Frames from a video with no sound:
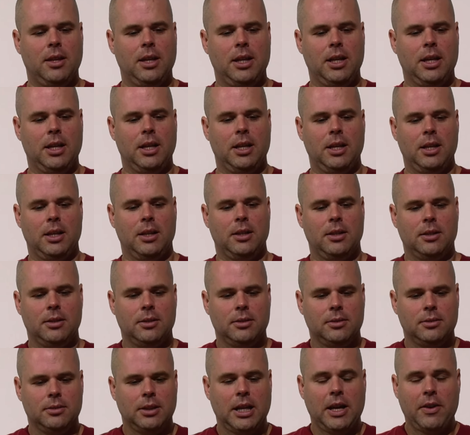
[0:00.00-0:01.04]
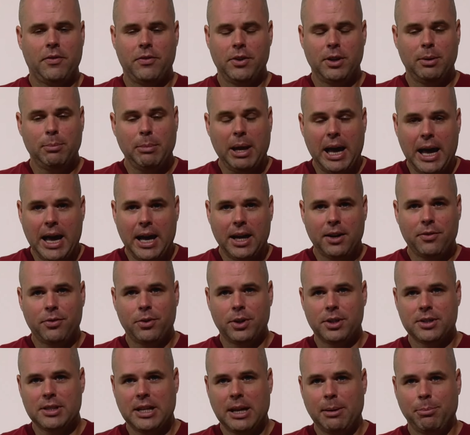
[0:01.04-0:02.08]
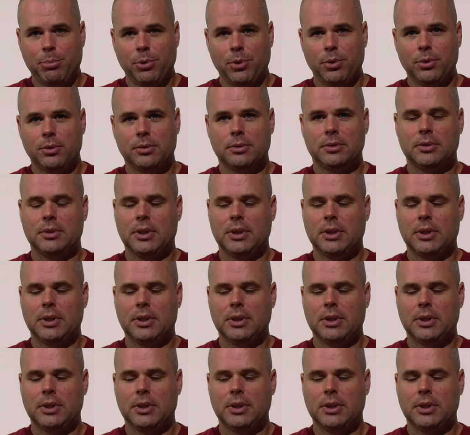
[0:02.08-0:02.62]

The FN Mag, for example,